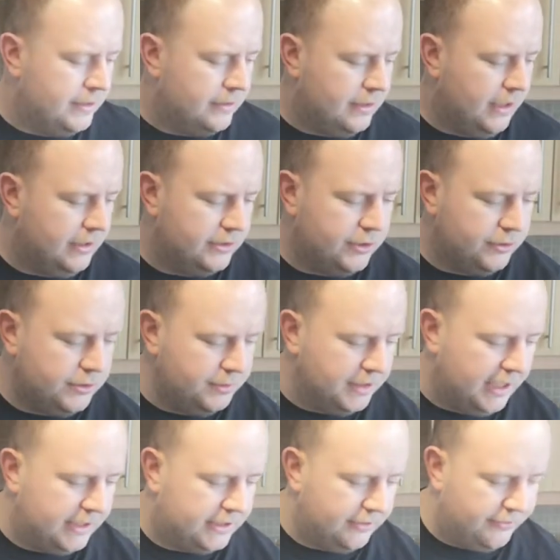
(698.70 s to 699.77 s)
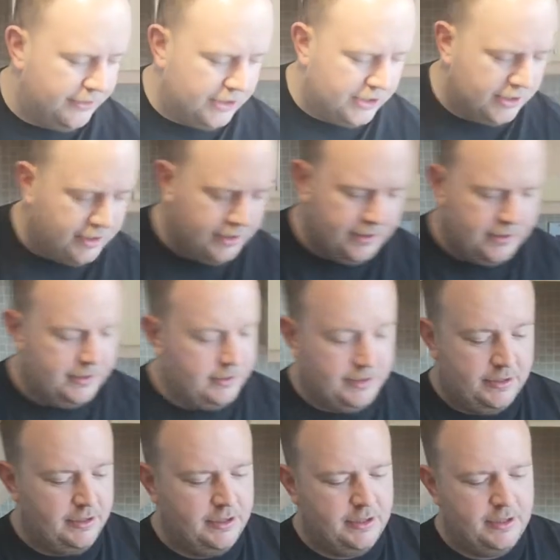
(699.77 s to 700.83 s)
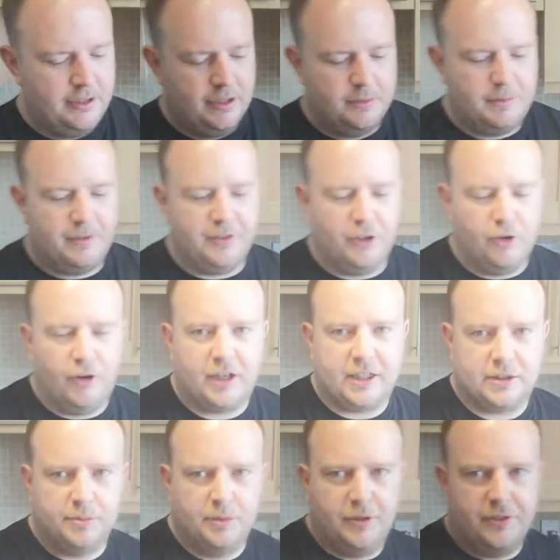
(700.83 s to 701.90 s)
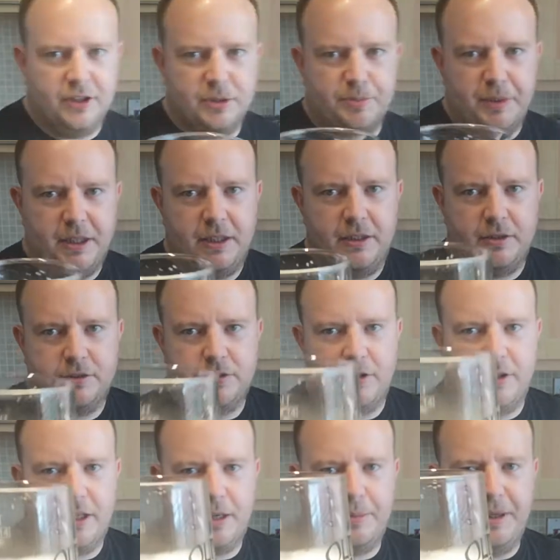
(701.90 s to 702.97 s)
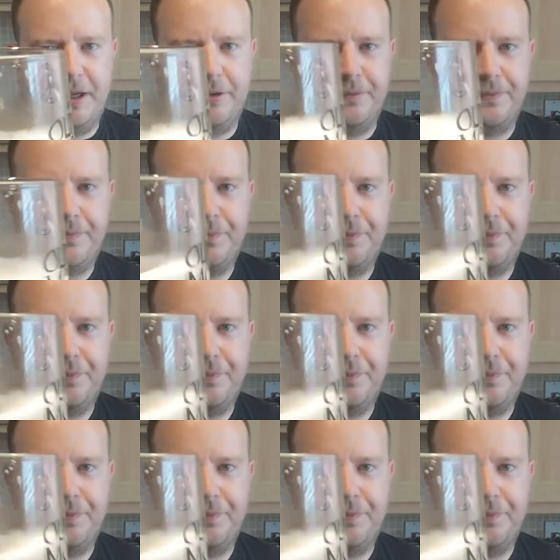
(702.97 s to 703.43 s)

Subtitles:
Right, let's do some laser vision. I'm having an orgasm over this beer. That's all that about.